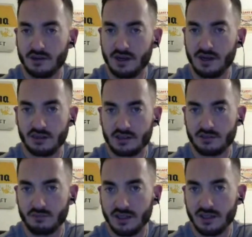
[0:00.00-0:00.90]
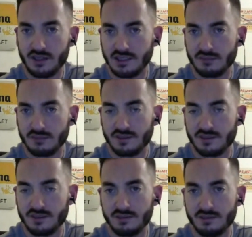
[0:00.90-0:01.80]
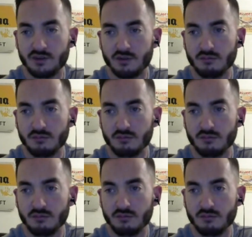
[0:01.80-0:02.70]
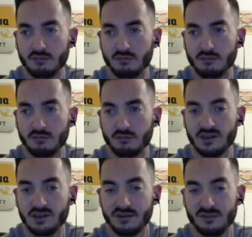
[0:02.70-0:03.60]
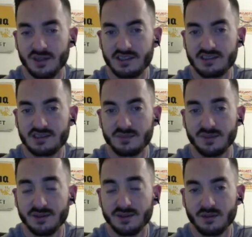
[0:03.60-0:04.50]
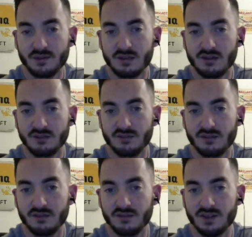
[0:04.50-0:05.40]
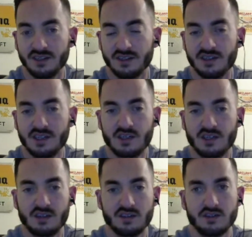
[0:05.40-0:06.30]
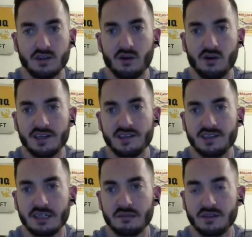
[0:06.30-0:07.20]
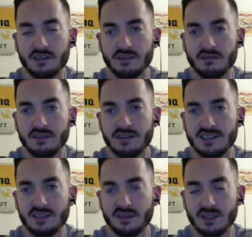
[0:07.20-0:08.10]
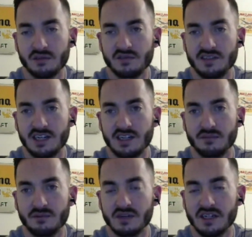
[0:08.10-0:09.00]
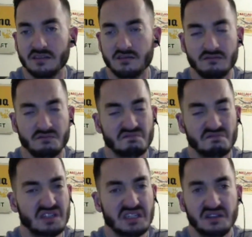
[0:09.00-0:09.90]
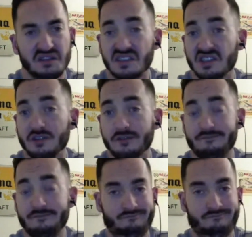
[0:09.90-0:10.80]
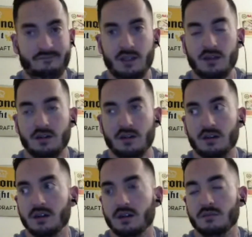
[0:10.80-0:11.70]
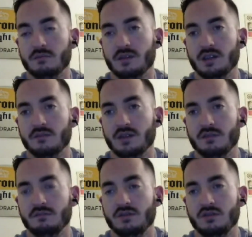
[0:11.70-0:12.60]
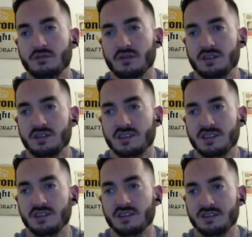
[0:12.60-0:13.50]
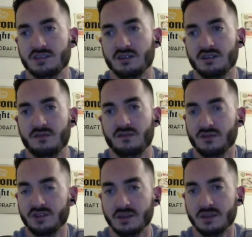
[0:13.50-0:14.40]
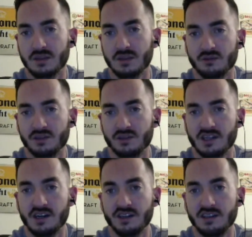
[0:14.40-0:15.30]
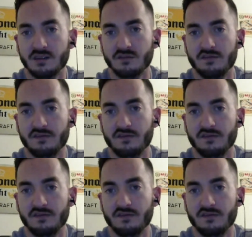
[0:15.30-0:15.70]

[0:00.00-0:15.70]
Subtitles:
Alex White has besides being durable and being able to last long at these kind of fights, especially in a 3-round event. So I think I'm going to instinctively go with Dan Moret via decision. I don't have too much to say on this. Unfortunately, maybe you can kind of give.